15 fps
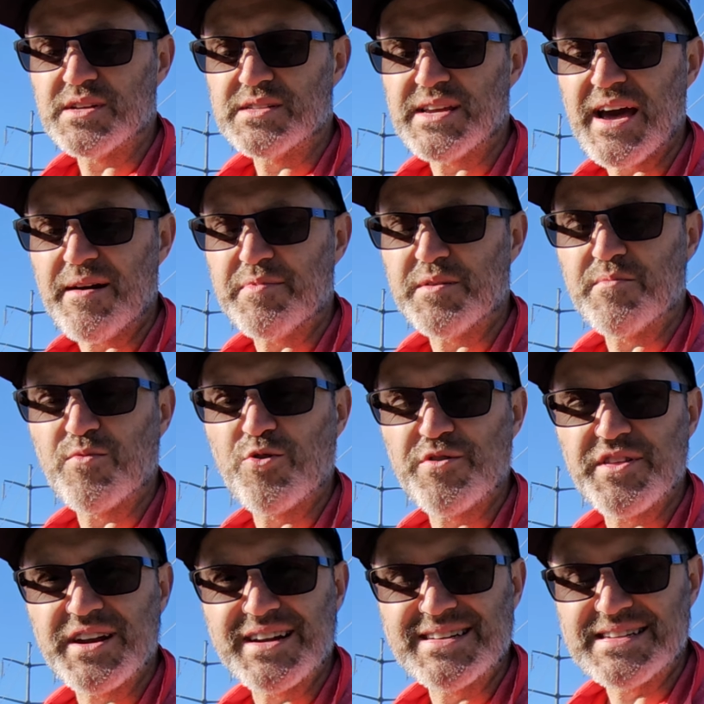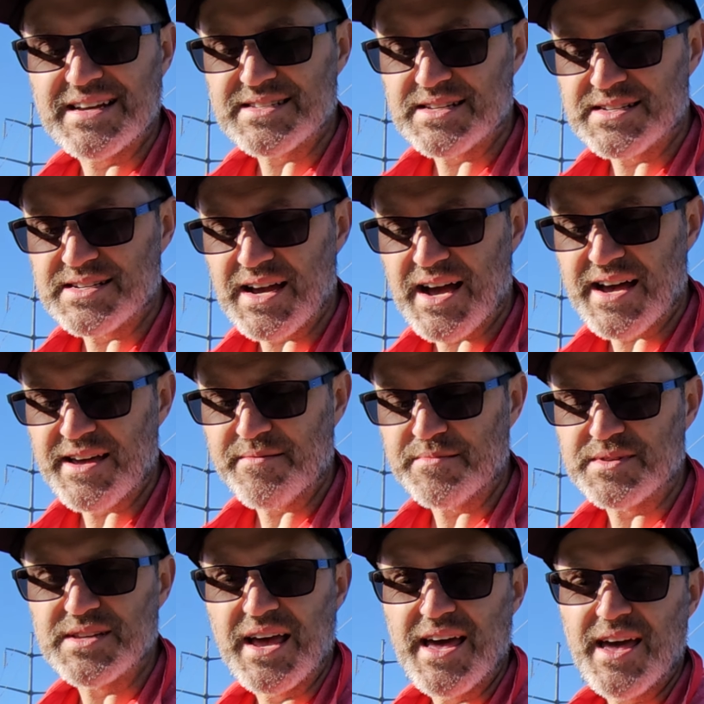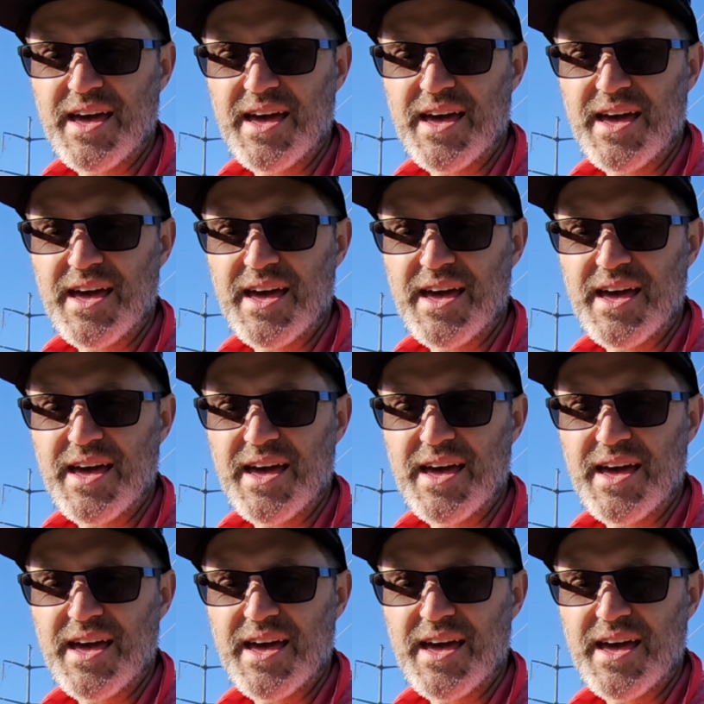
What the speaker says: It's happened more than a dozen times,